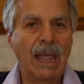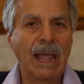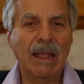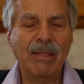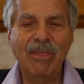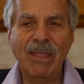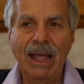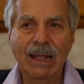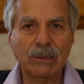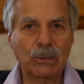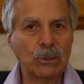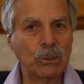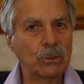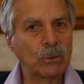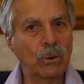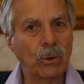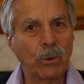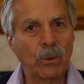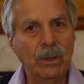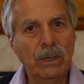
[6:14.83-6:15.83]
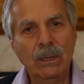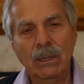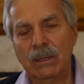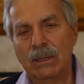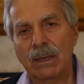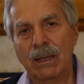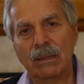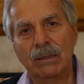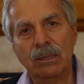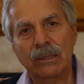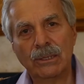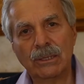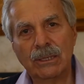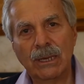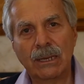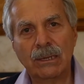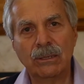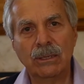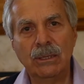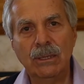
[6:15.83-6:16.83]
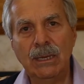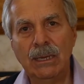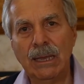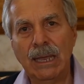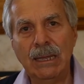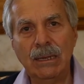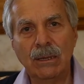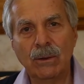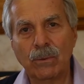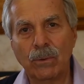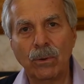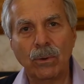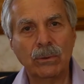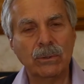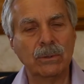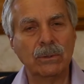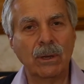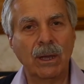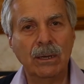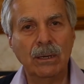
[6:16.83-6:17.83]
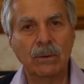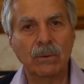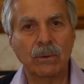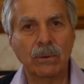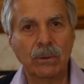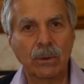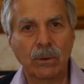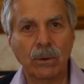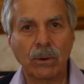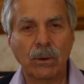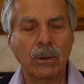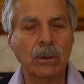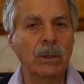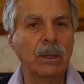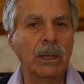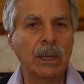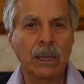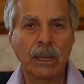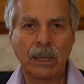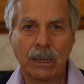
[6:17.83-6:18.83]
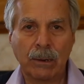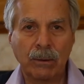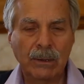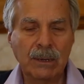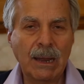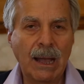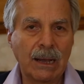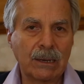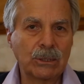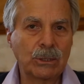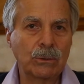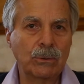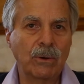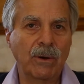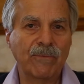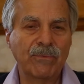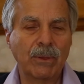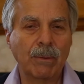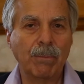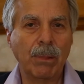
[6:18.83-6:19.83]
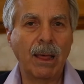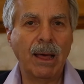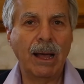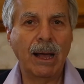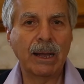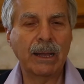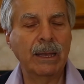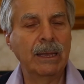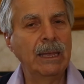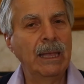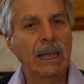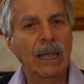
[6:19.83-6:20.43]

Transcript: And that story, you got this pretty eight-year-old and nine-year-old girl, knocks it off the block.